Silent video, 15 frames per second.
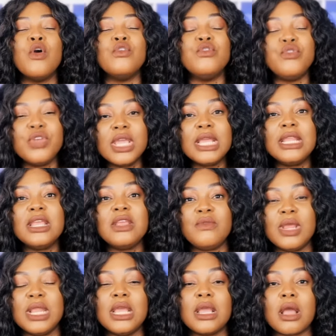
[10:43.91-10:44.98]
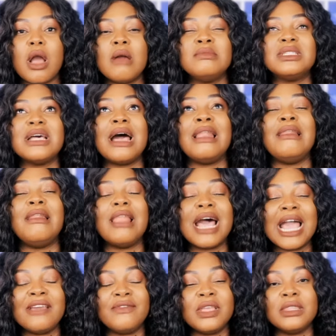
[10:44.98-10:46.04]
really comes
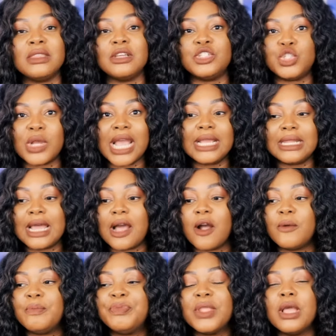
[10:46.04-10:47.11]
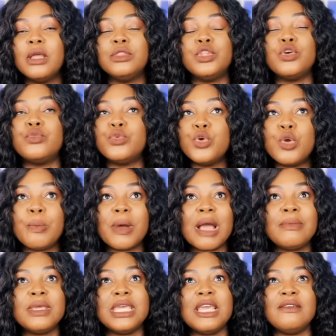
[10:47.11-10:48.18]
alive in the dry down. The
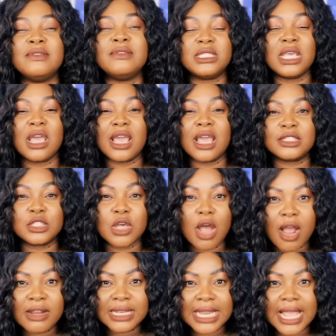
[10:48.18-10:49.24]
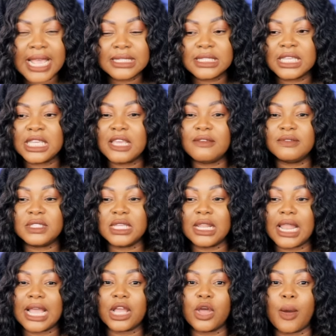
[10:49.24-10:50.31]
rhubarb gives it a tartness, it gives it
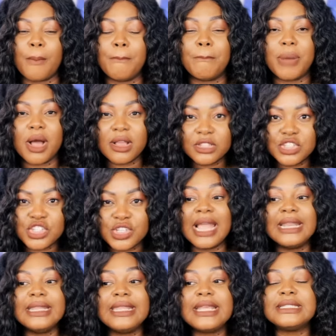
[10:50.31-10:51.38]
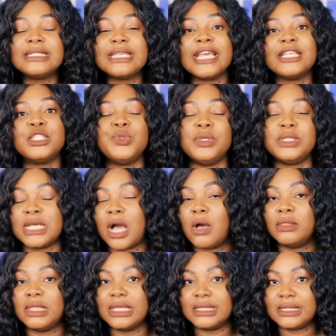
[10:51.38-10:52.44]
like a punch, and this gets sweeter
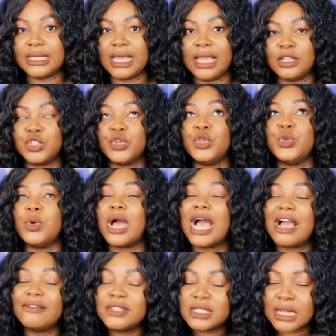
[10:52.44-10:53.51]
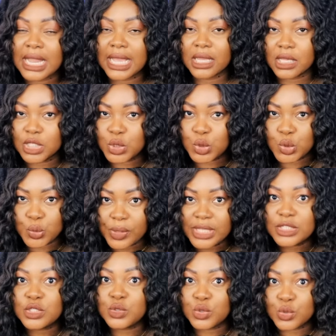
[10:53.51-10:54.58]
on the skin. So you have to like a sweet